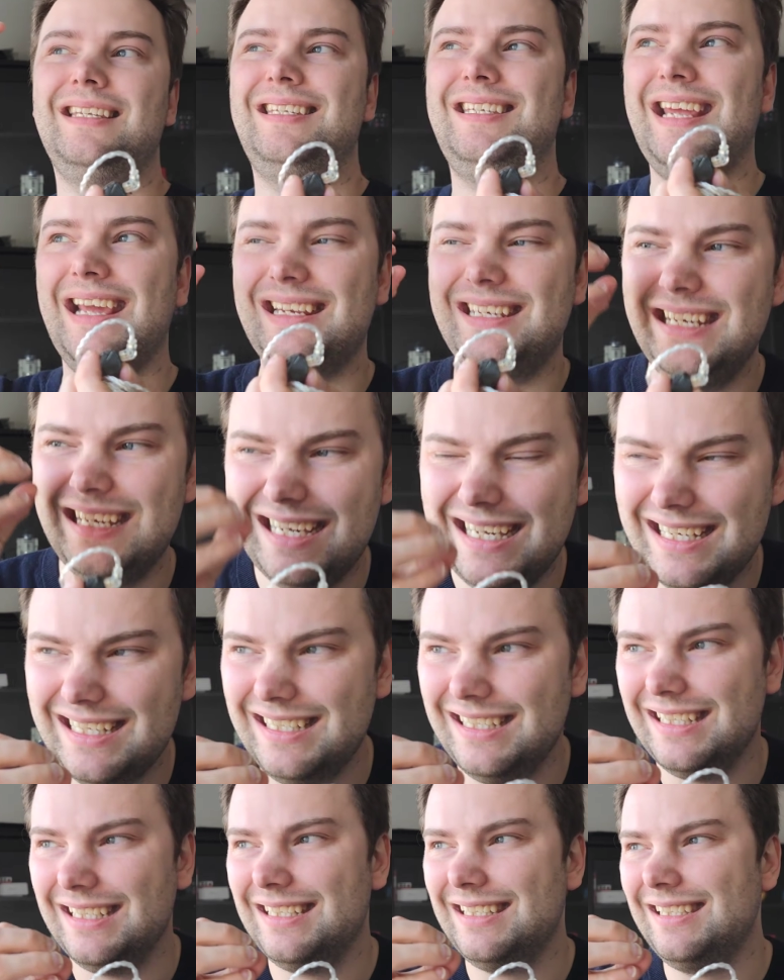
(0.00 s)

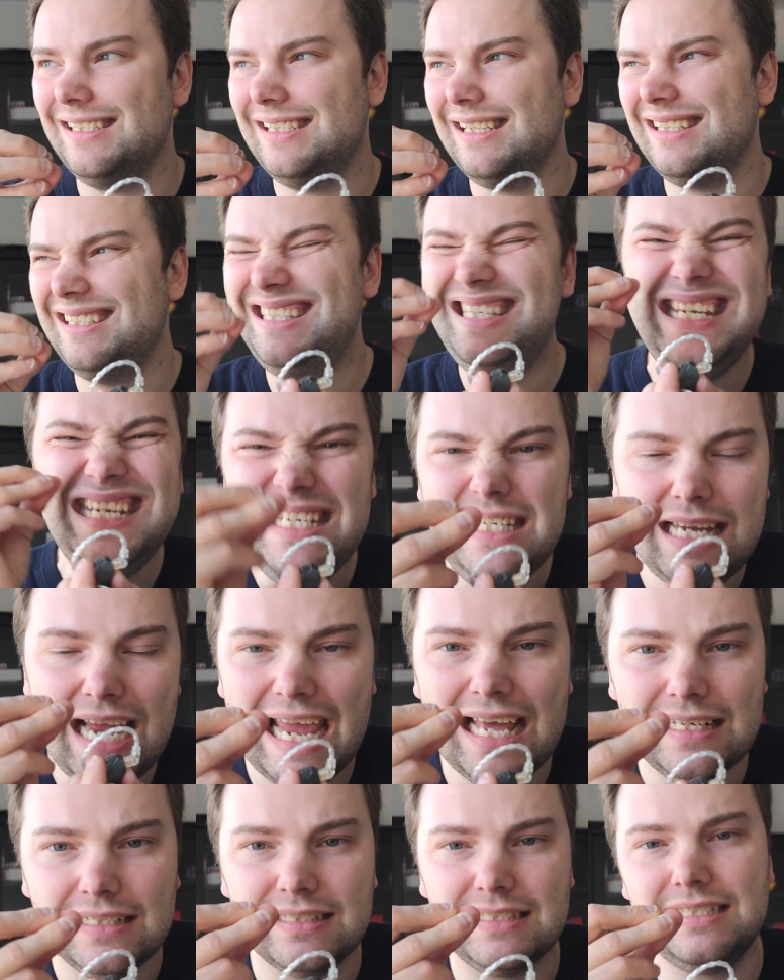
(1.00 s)
the
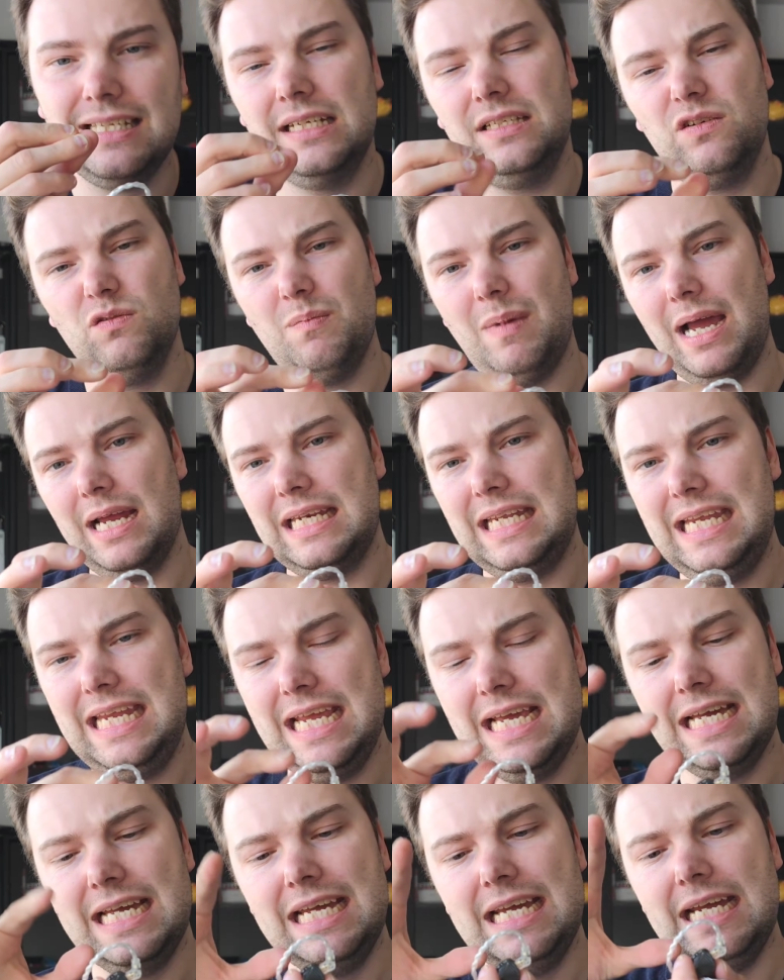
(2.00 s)
details that you might
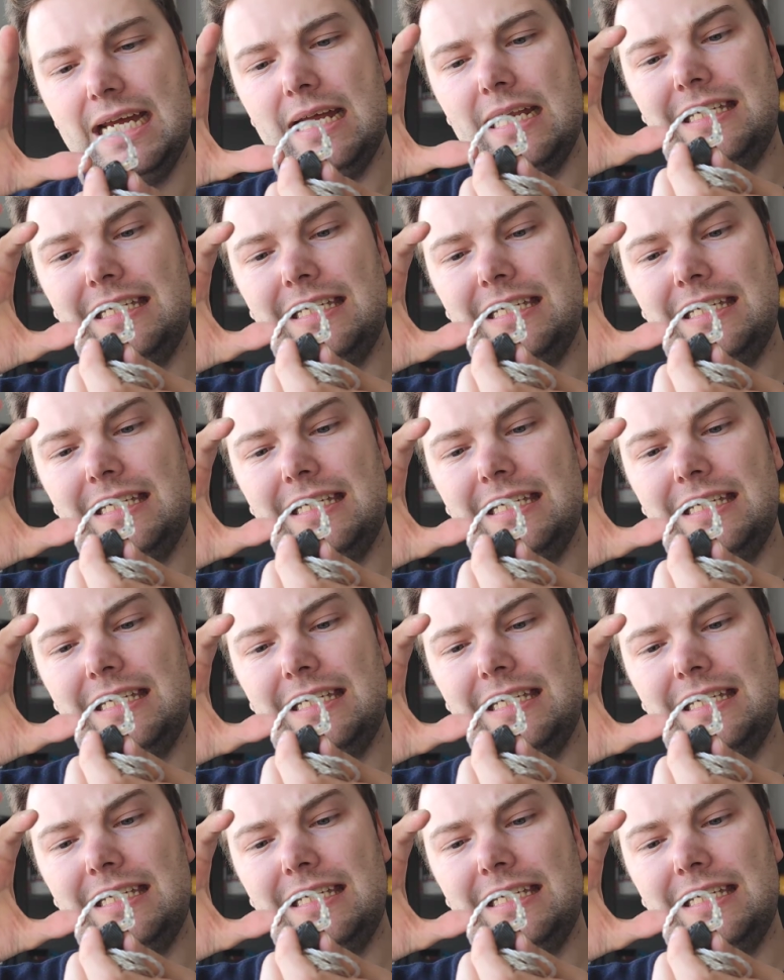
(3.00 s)
hear